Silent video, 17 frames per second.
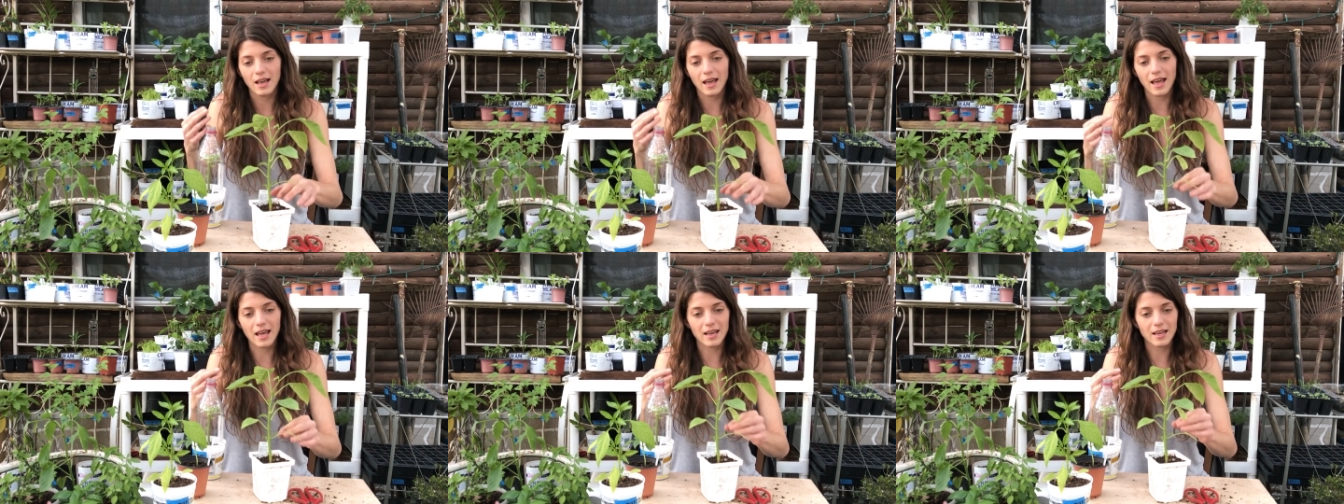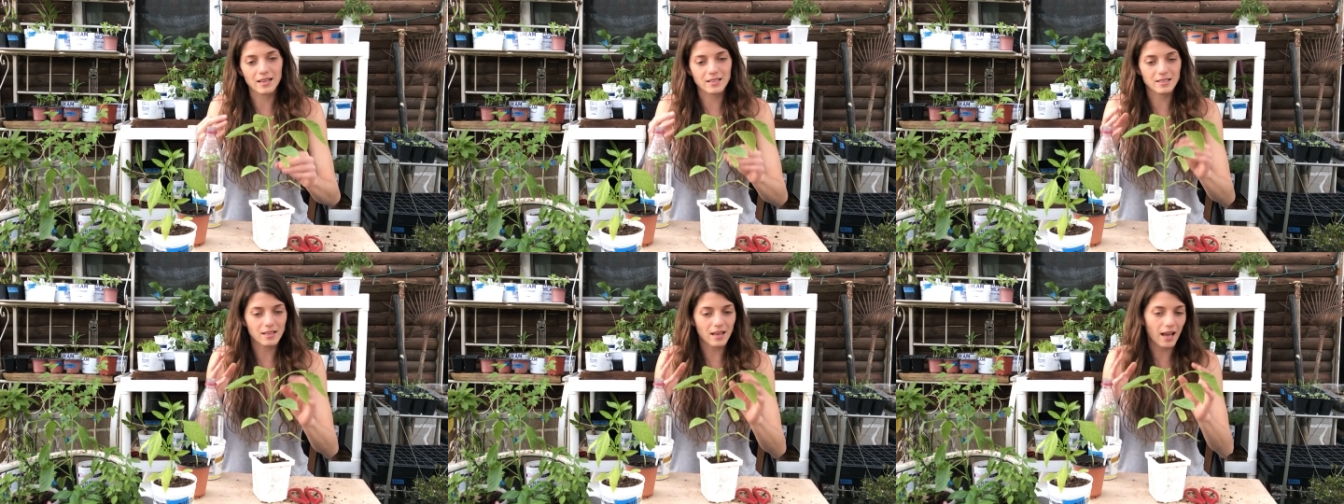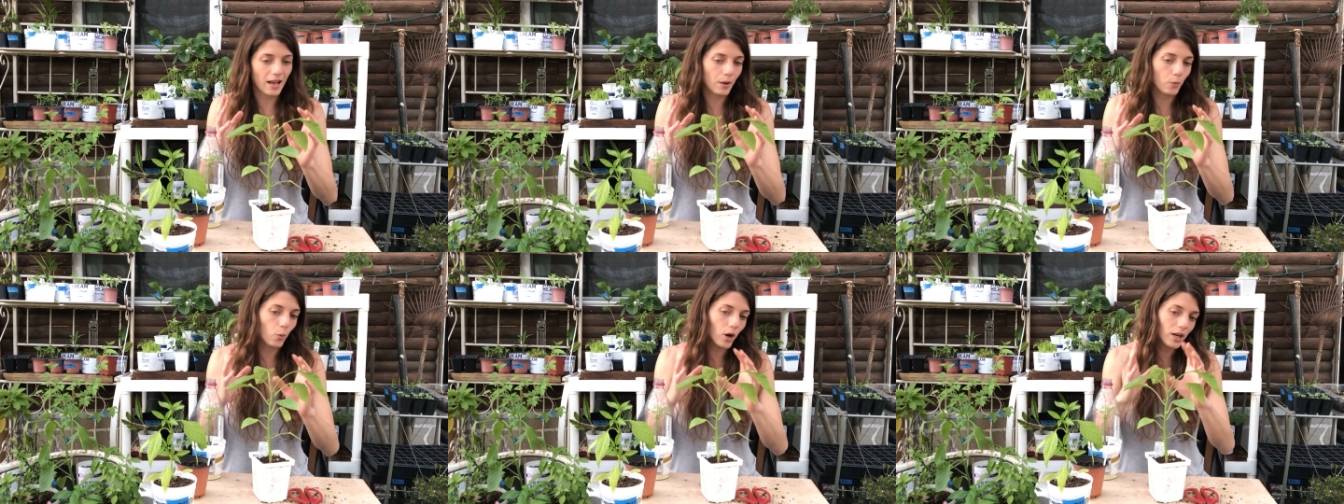And
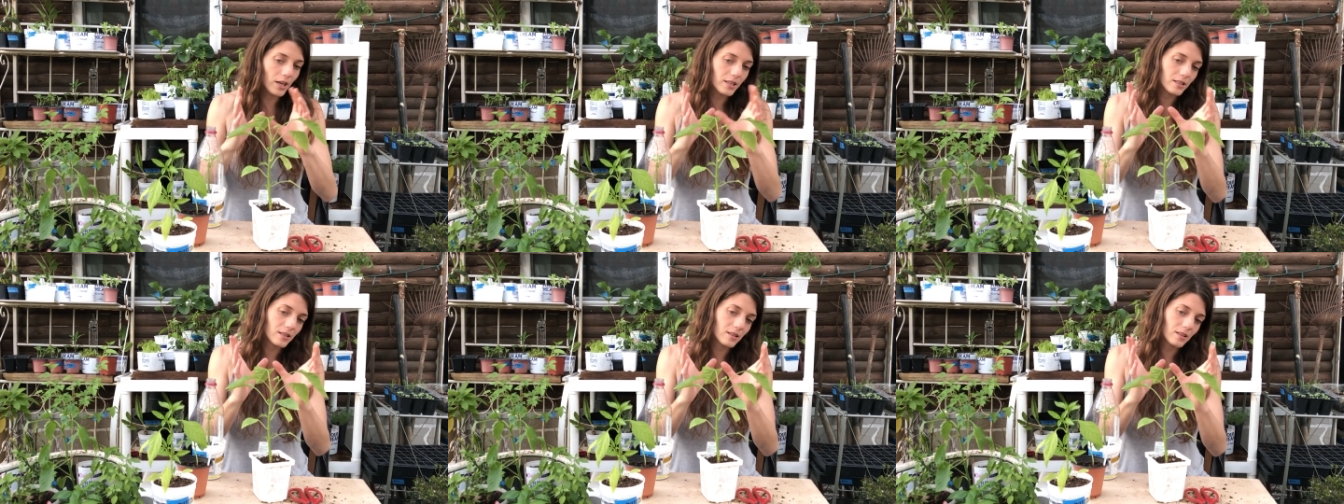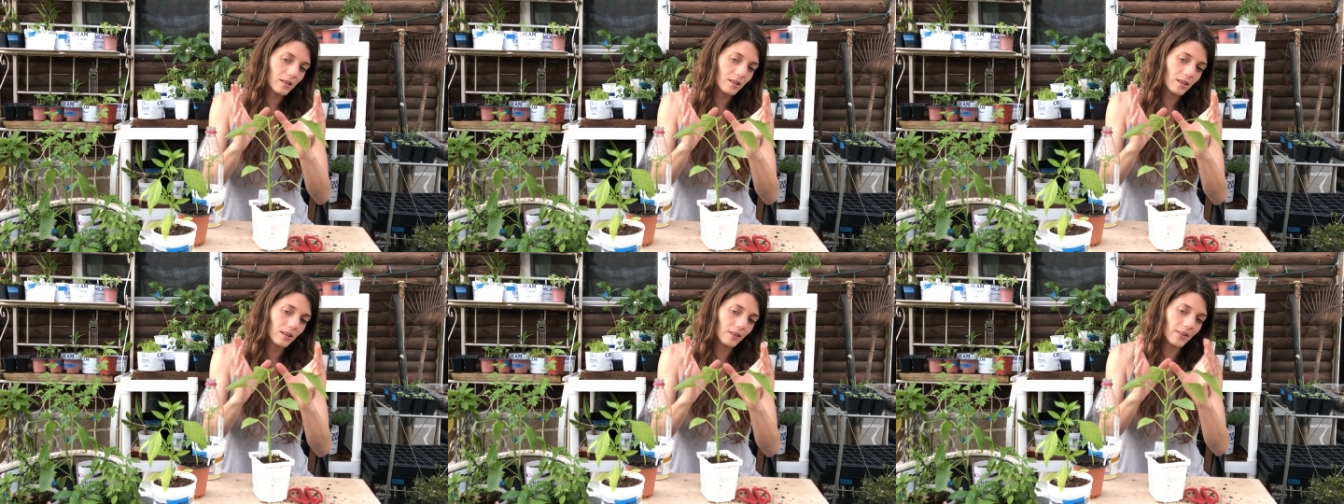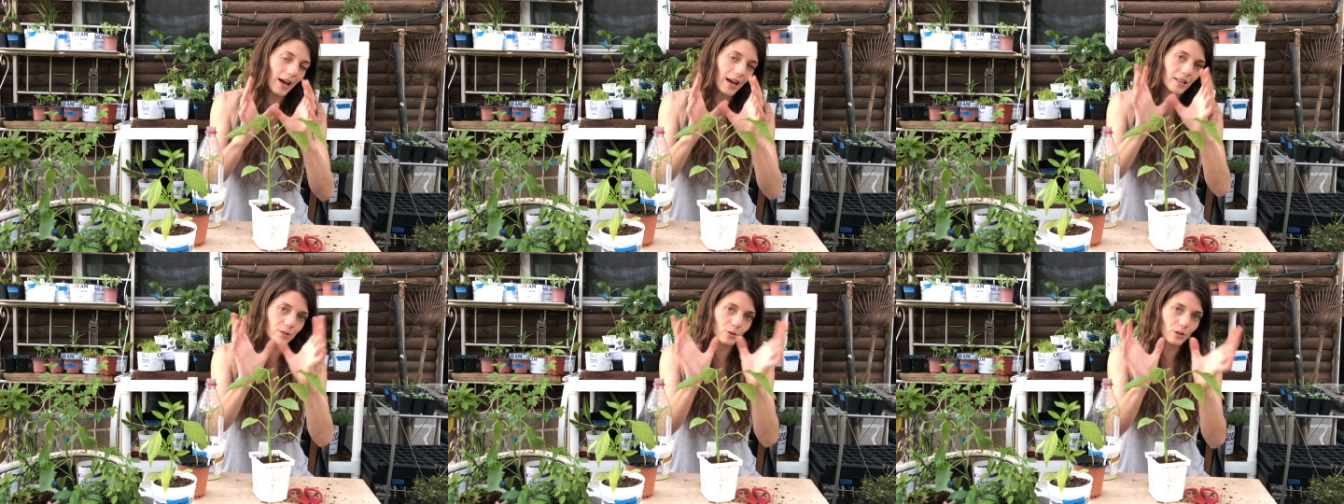I want
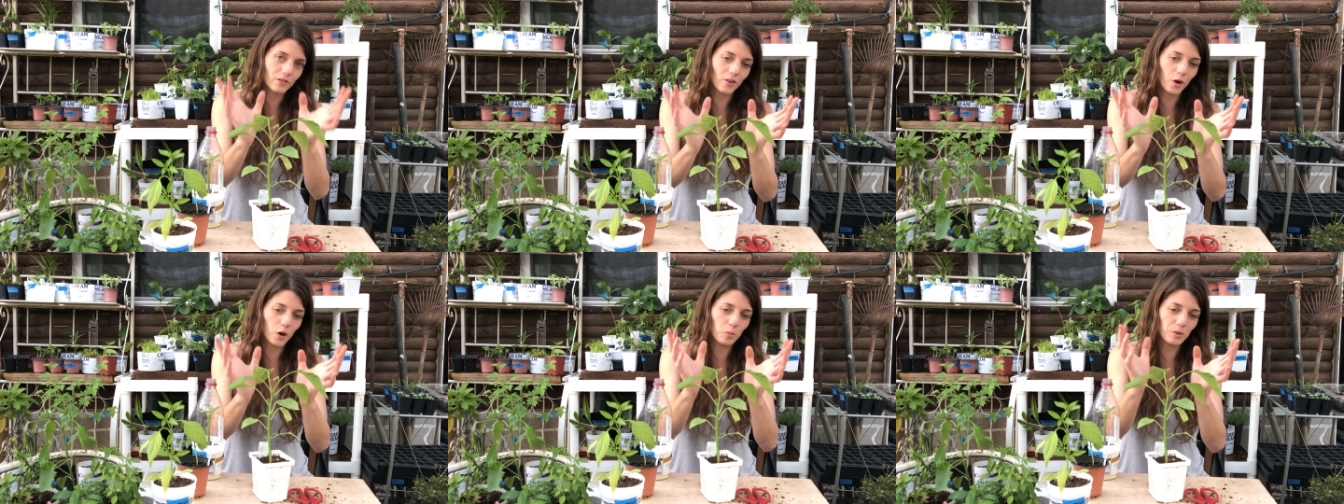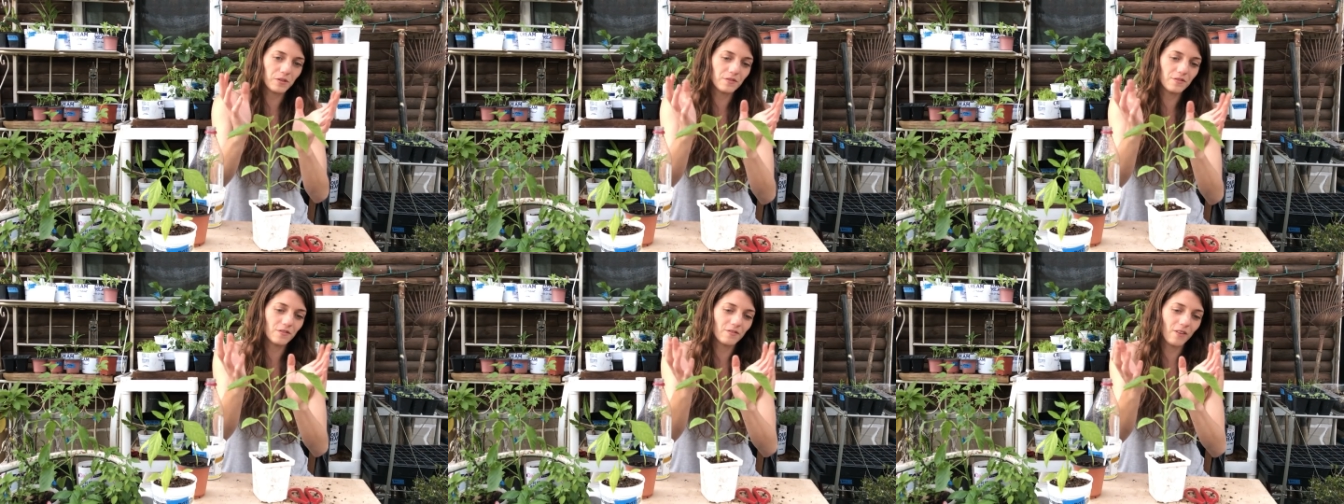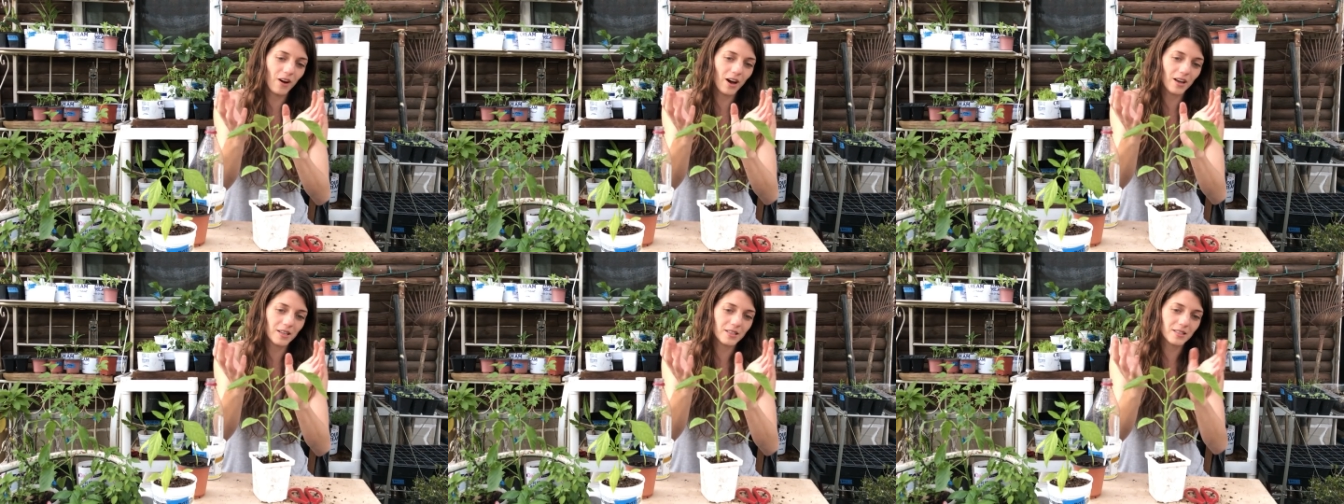that sort of open
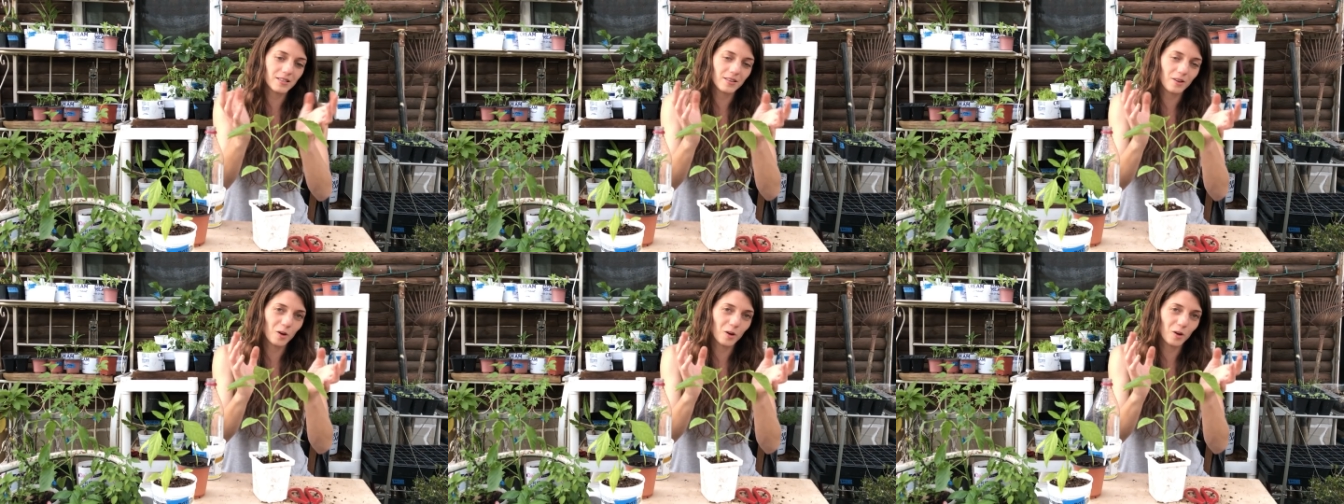vase,